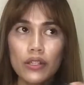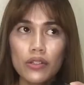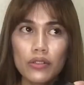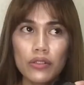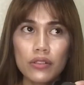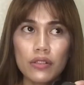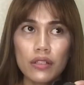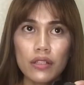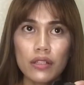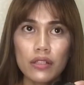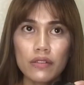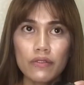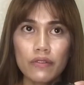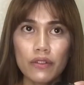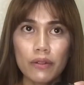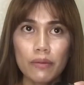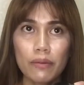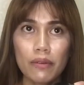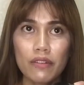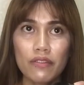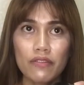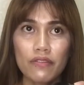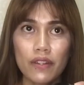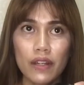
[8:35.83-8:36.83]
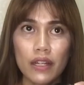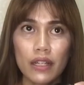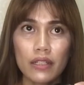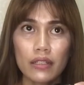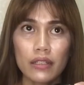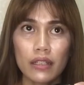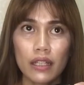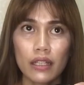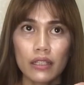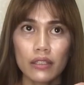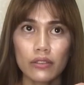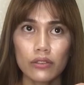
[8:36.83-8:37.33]
use this for my
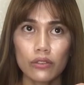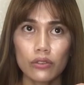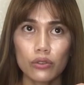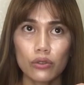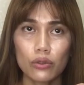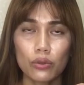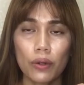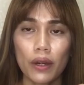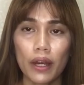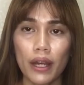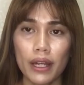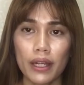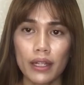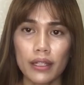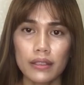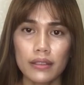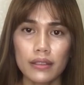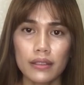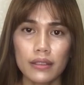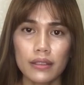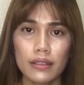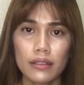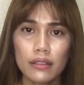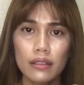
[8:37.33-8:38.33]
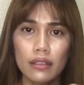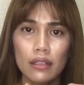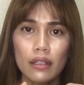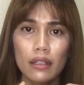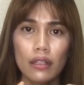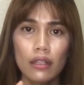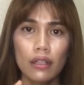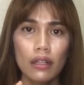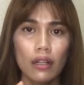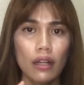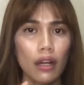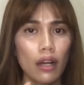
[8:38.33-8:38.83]
face like twice
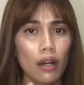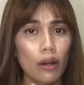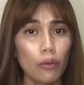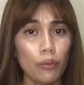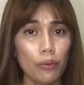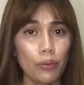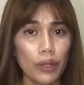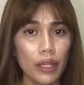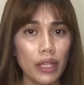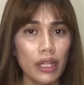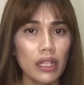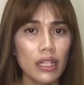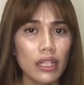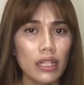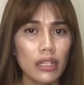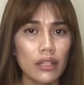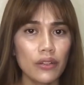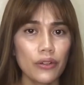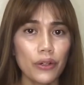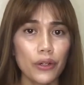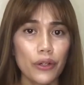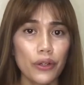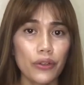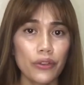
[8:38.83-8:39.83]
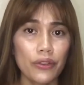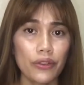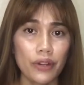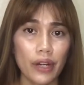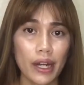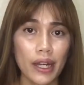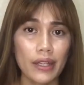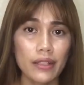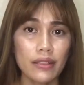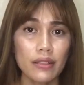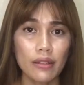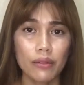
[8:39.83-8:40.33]
a week or
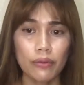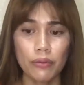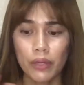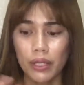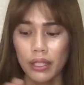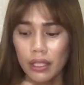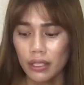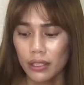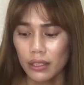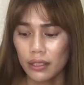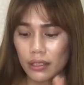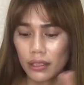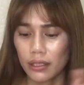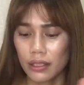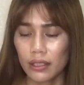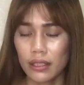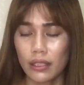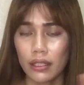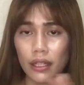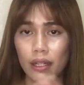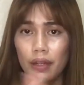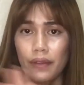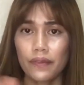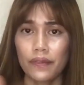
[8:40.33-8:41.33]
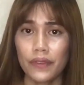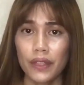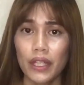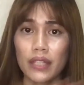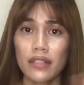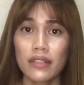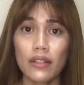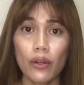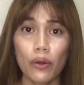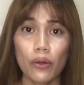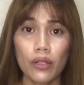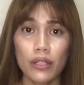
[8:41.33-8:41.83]
thrice a week. Yeah,
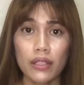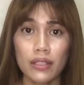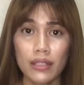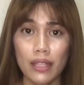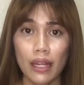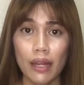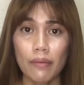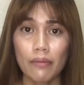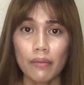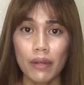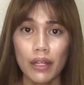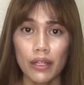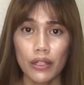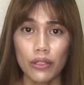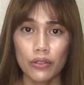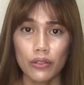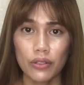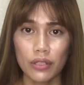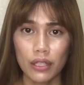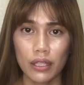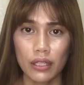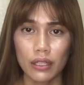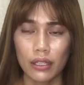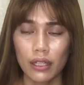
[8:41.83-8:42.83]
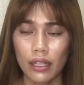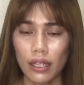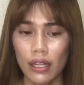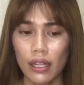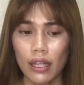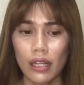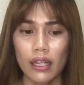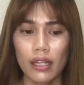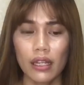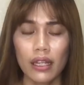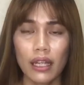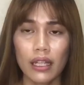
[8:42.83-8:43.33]
that's the only time I use it.
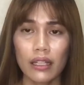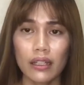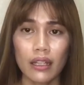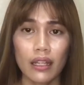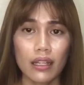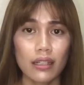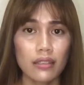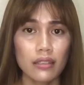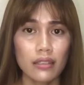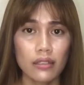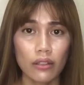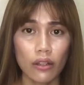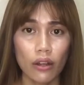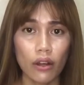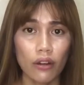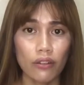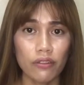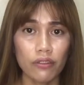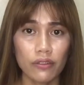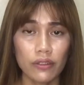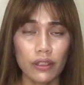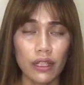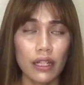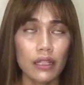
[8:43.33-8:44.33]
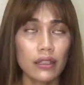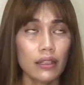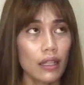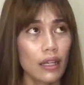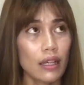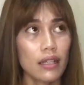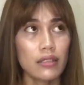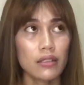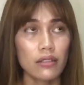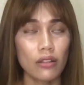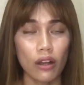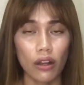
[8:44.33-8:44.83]
Not as
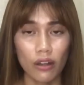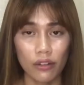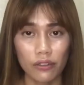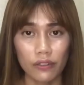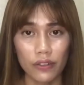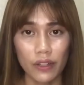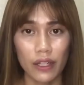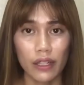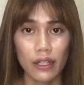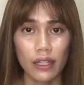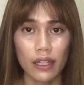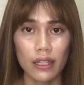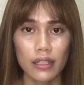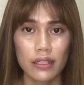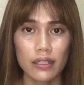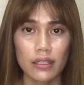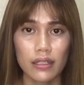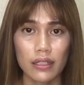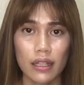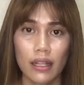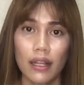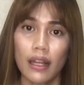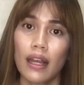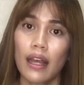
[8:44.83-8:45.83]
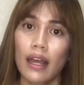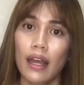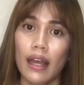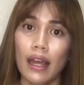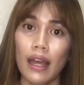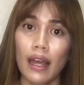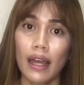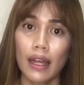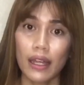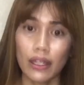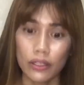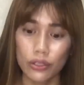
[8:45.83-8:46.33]
often as
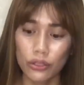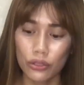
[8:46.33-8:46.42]
I